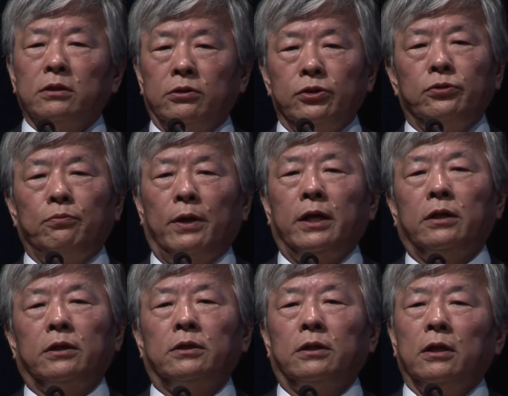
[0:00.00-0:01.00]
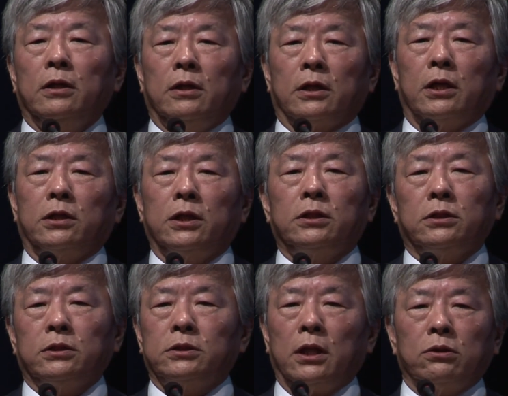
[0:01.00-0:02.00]
real pioneer,
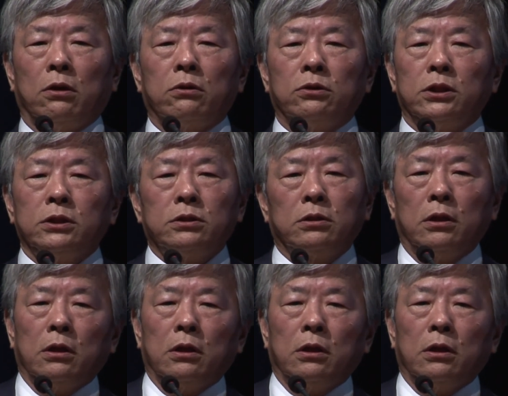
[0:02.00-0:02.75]
Canadian psychologist,